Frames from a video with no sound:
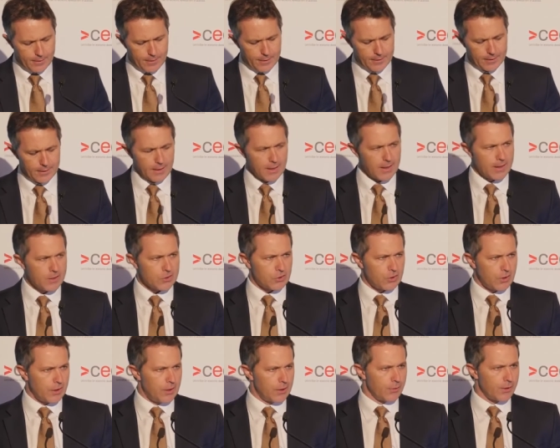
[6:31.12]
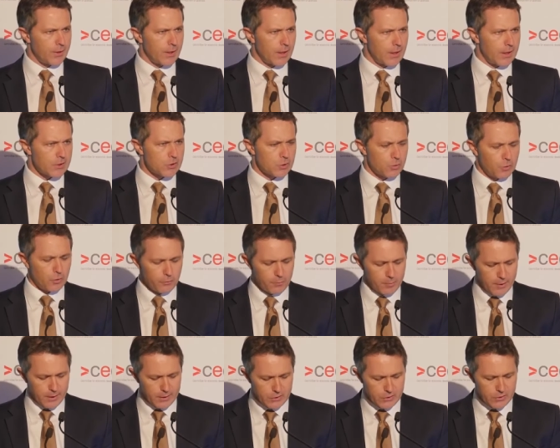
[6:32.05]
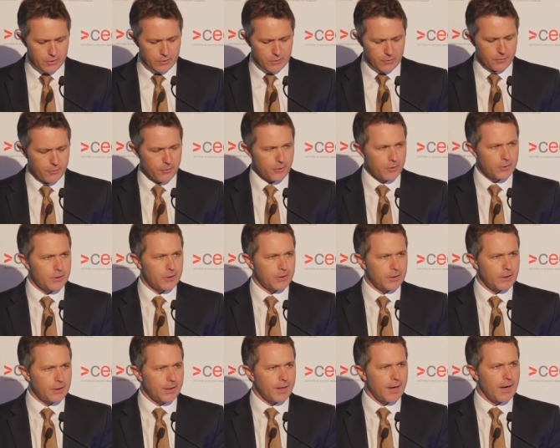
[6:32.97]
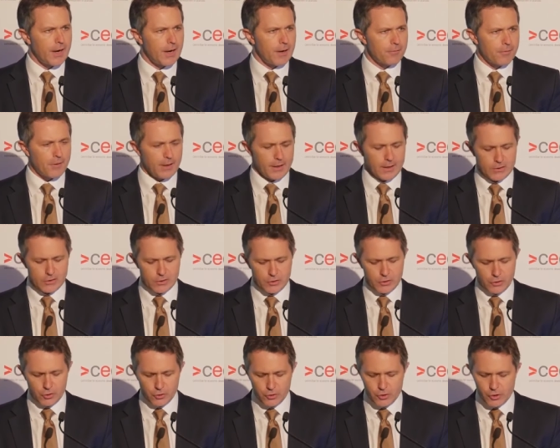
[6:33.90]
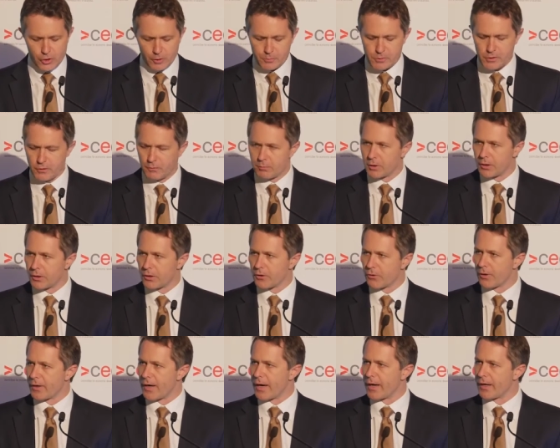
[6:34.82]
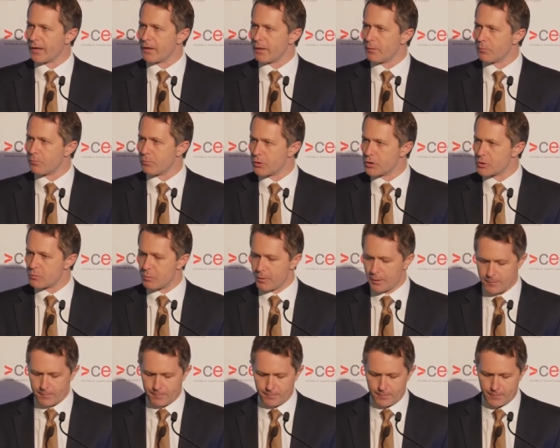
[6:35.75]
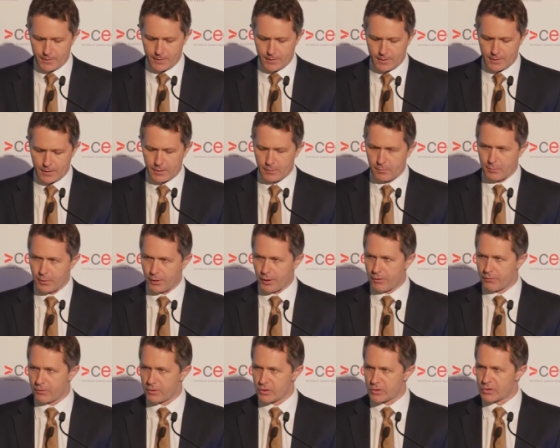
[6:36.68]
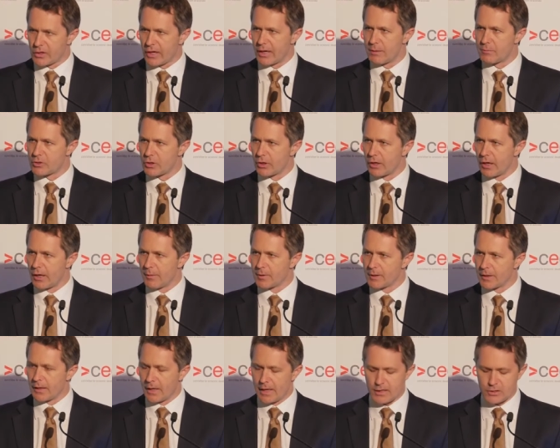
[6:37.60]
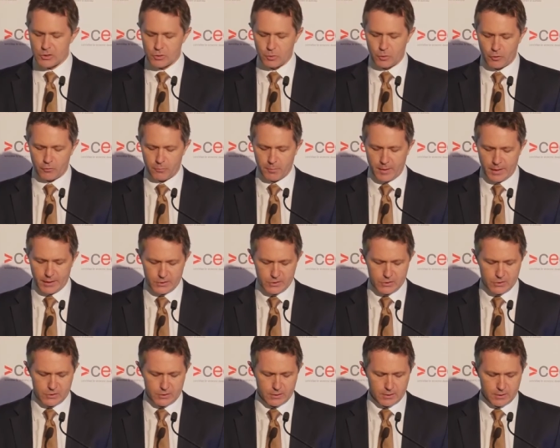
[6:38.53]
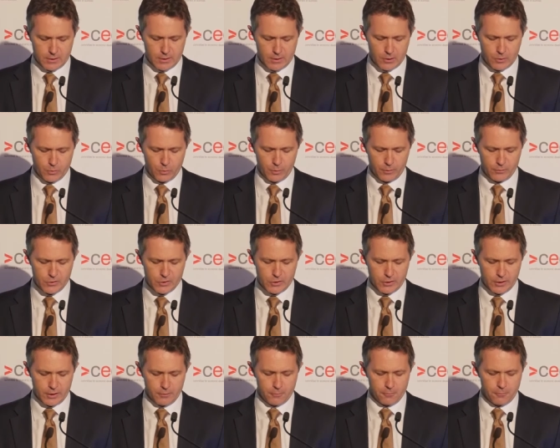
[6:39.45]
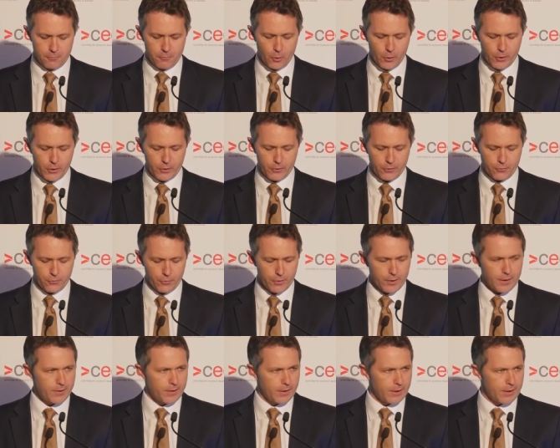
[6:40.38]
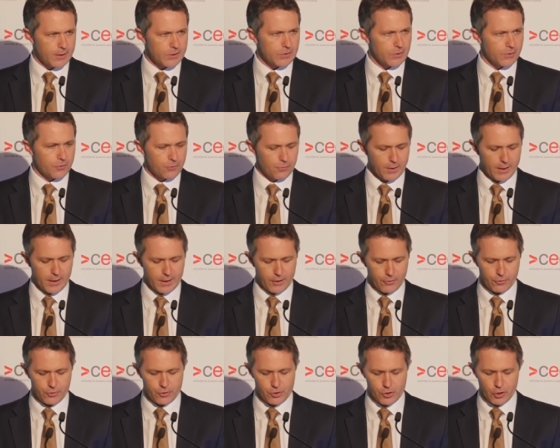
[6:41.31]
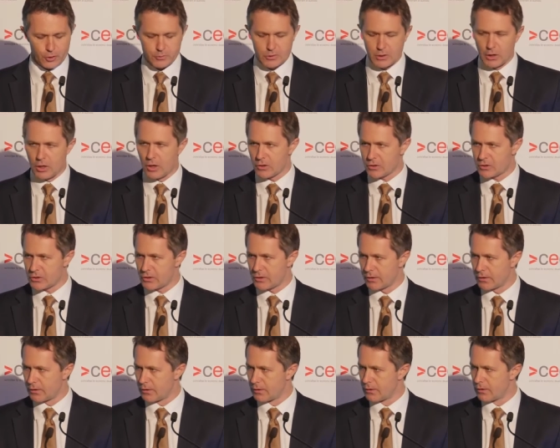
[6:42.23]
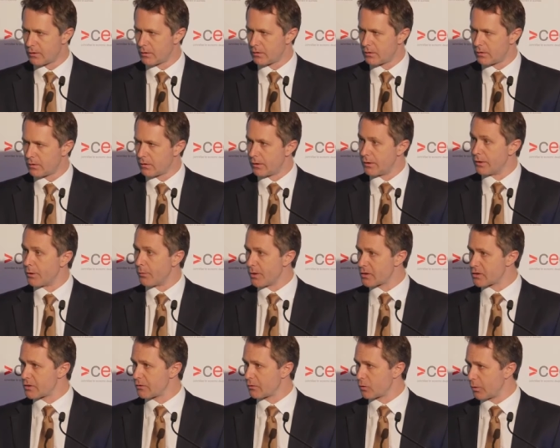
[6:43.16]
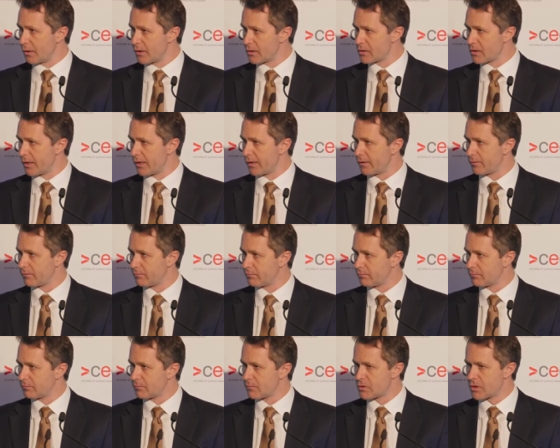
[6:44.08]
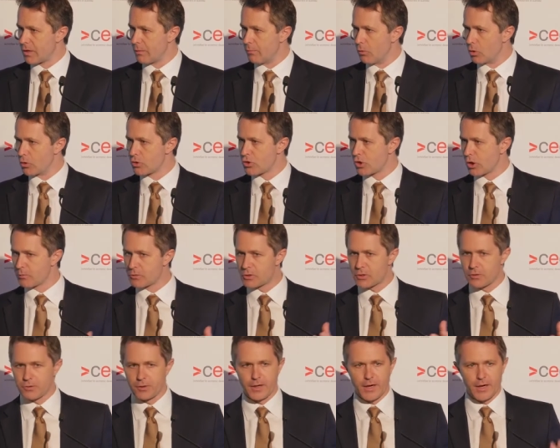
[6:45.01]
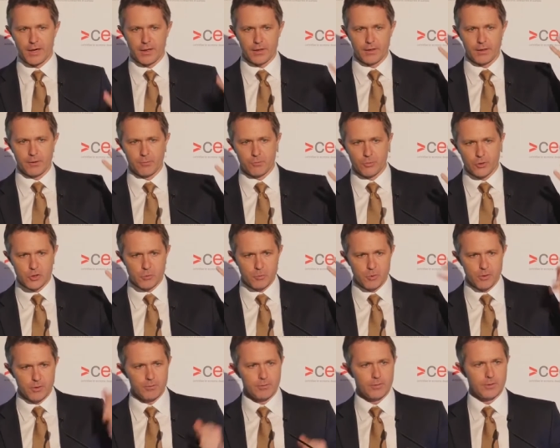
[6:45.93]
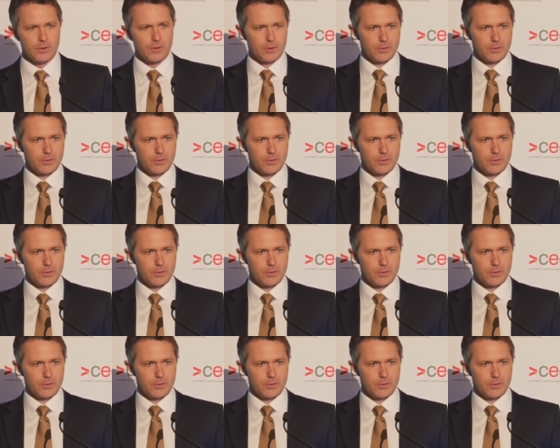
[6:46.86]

in the last year, in the last 12 months, 13,500 new jobs have been created in Brisbane. But over the same time, in the last 12 months, we've seen 43,300 jobs lost in the rest of Queensland. So more jobs created in Brisbane,